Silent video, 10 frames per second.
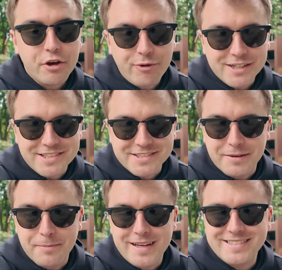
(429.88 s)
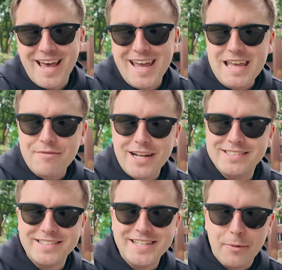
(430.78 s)
criticism is that even as
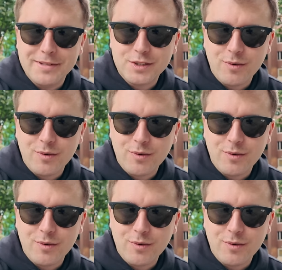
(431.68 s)
endowments